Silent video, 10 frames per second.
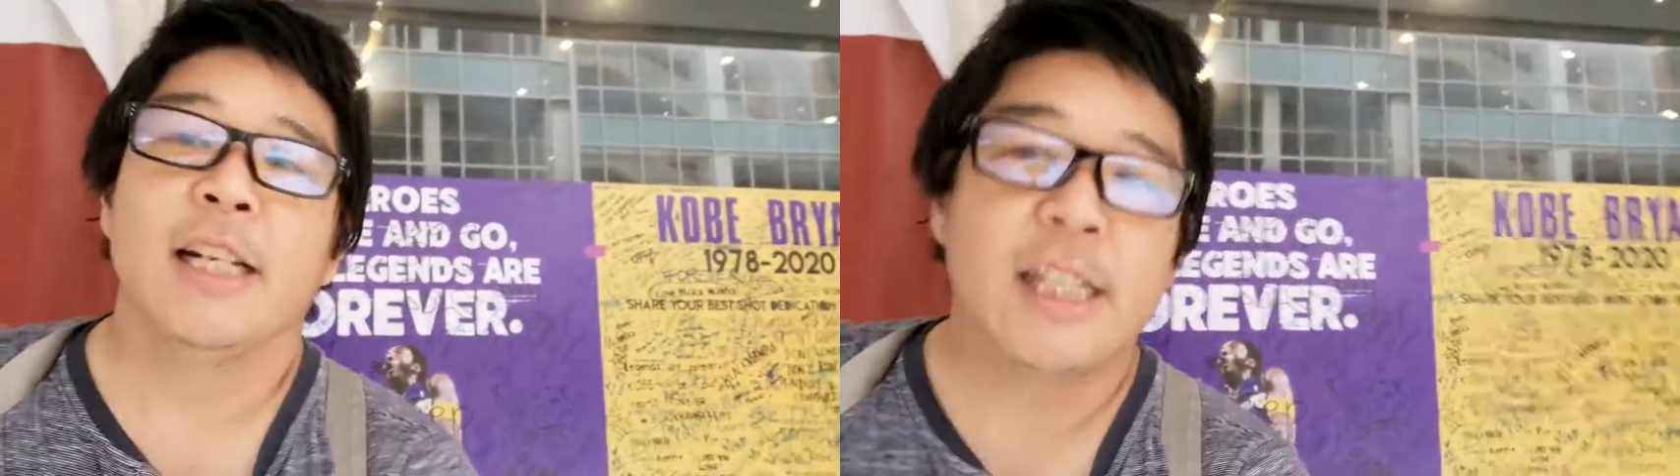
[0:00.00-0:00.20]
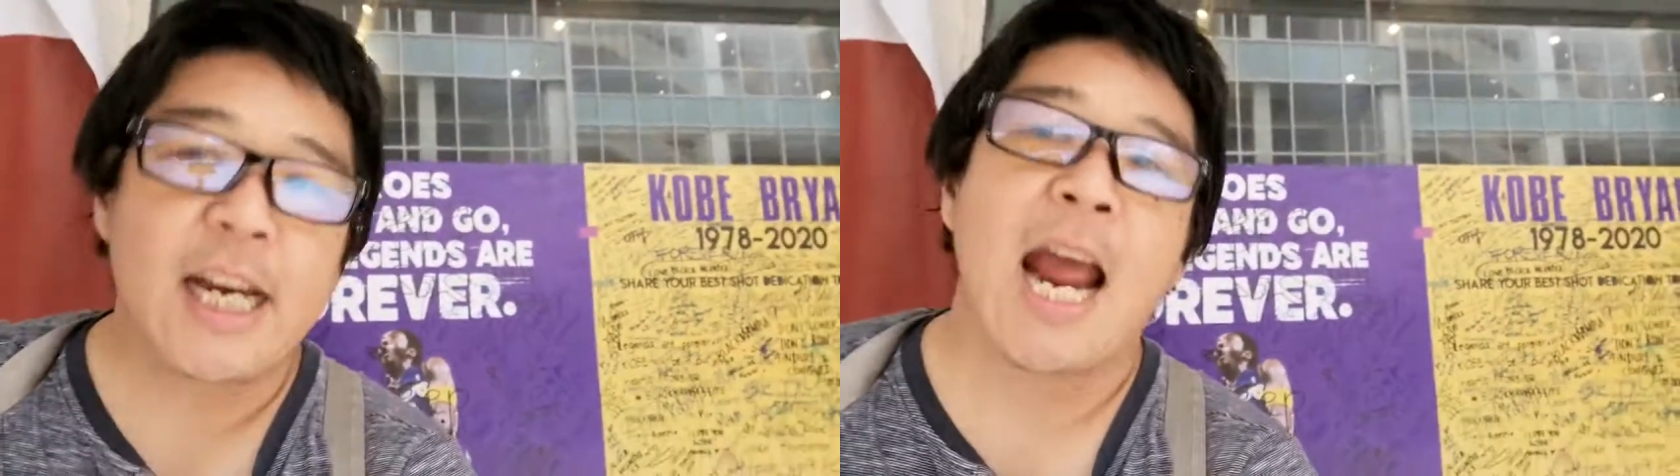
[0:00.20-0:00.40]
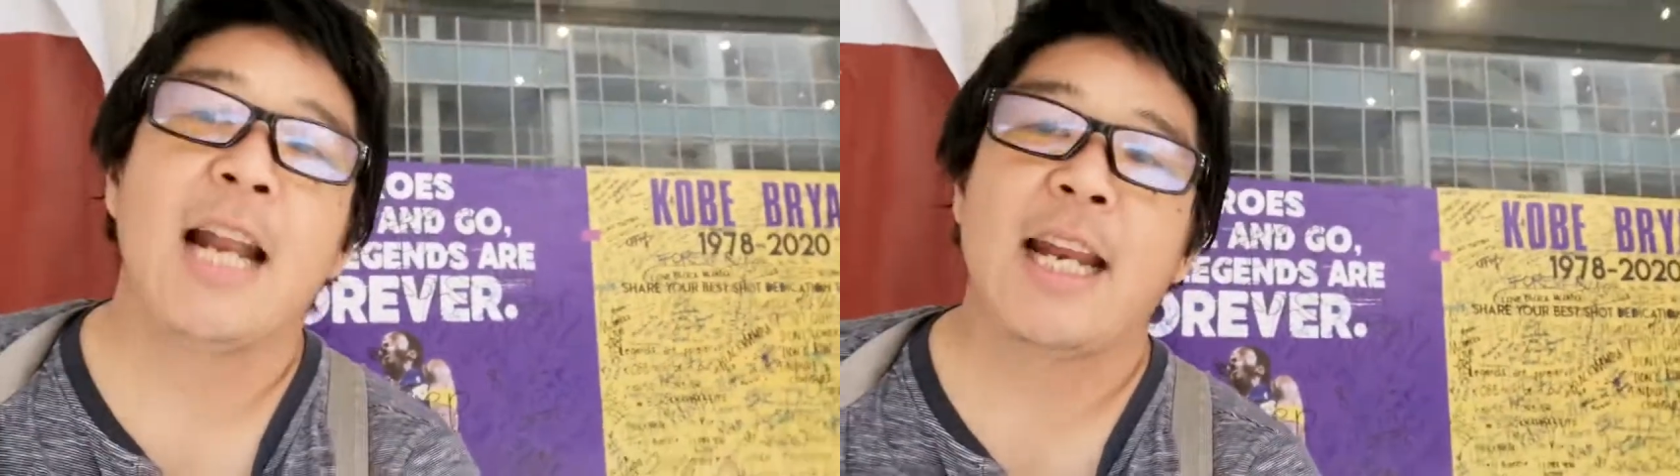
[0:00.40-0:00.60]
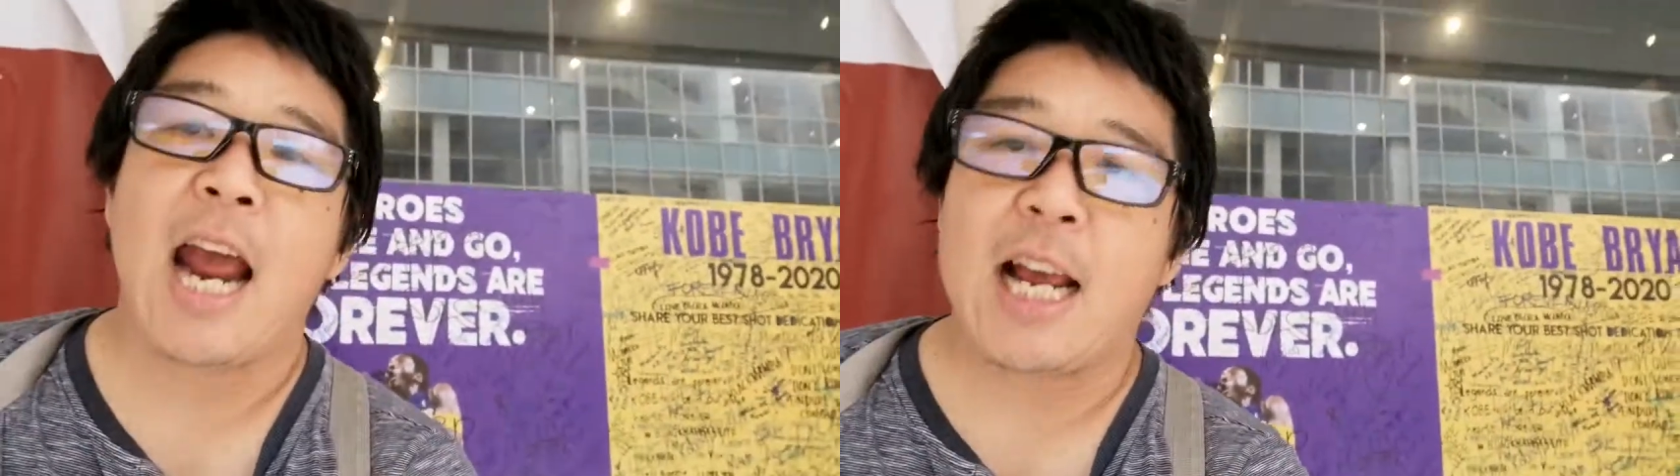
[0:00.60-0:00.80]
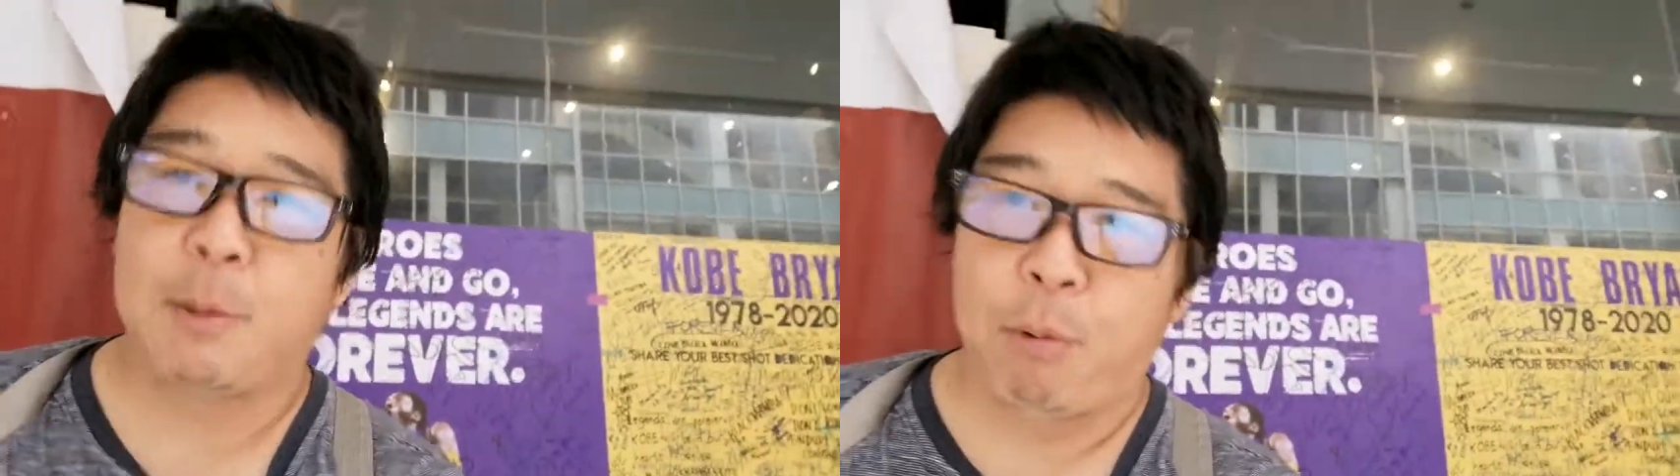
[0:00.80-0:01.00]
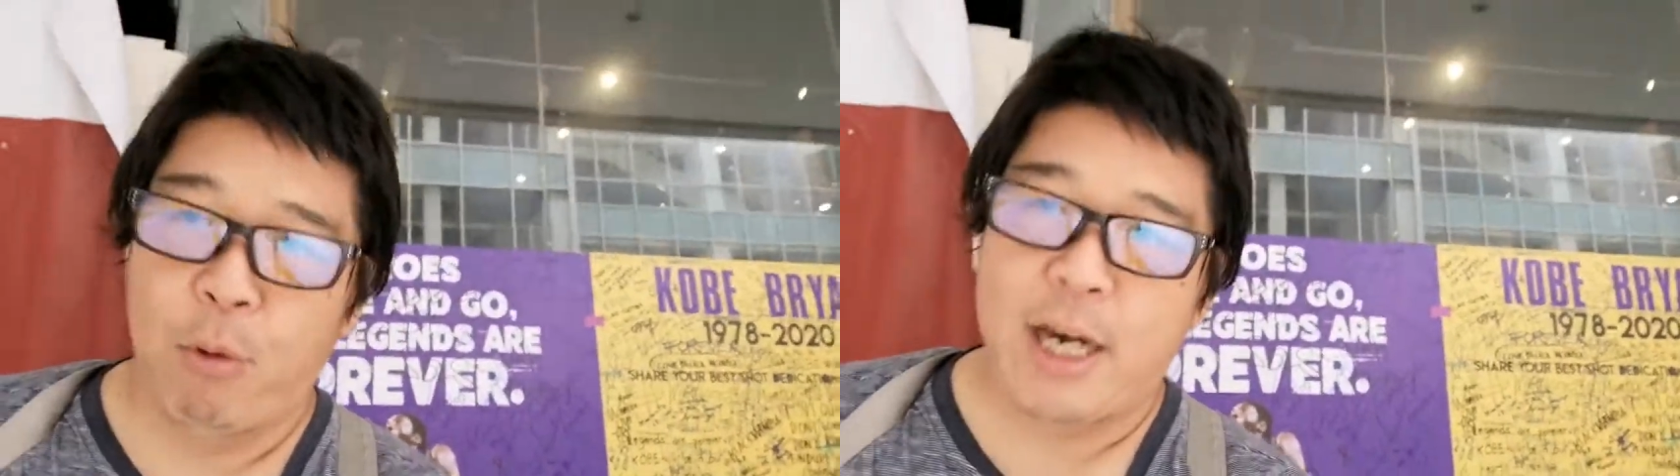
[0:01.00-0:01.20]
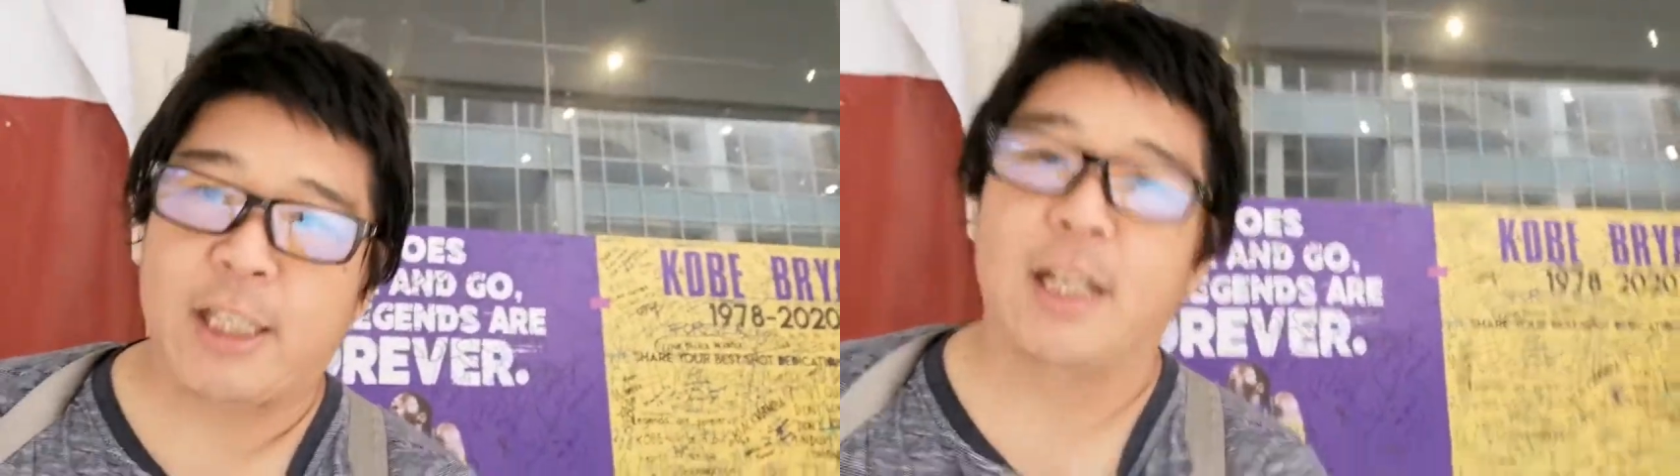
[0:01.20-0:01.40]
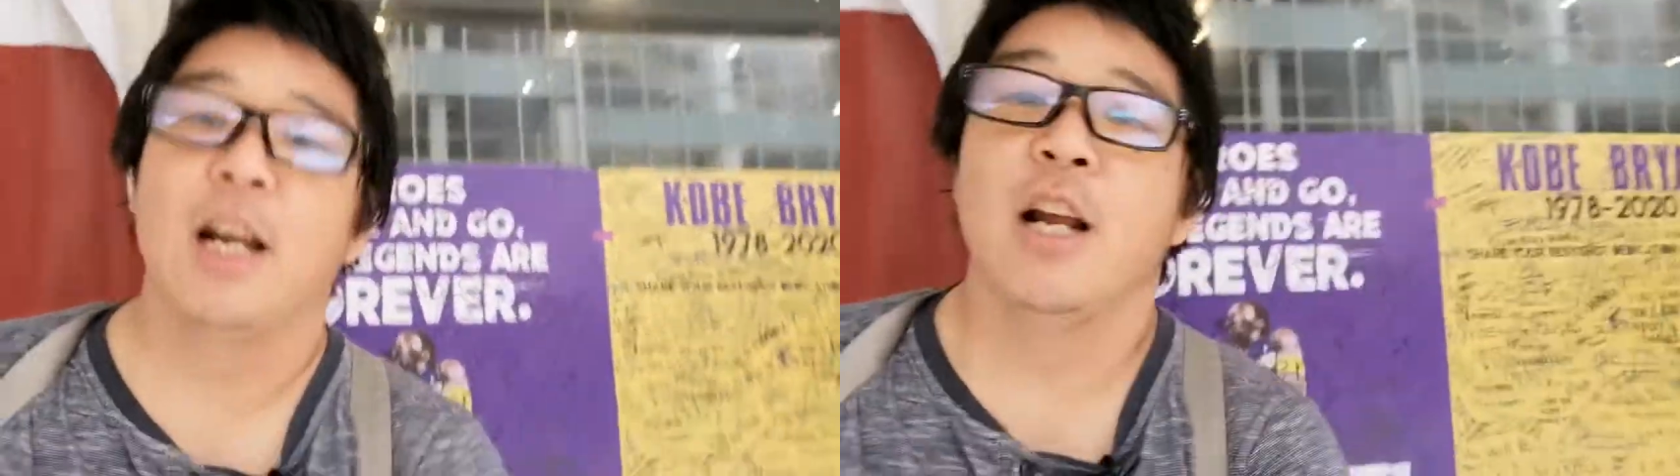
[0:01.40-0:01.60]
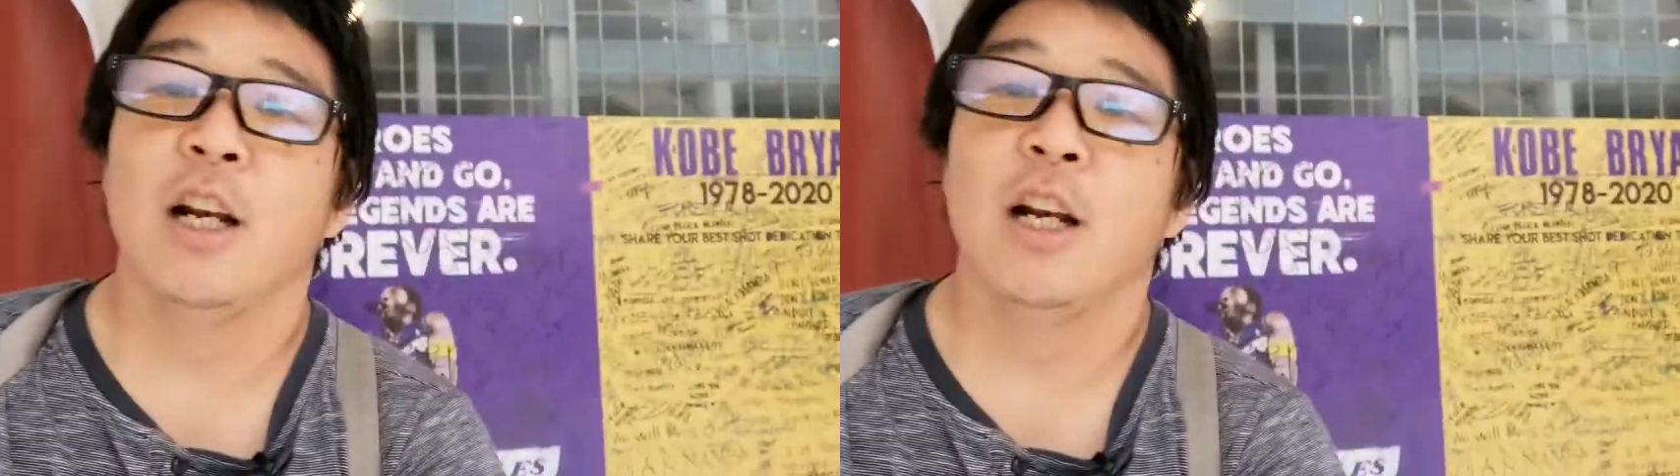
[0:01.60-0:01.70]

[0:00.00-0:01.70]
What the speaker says: She had the aspiration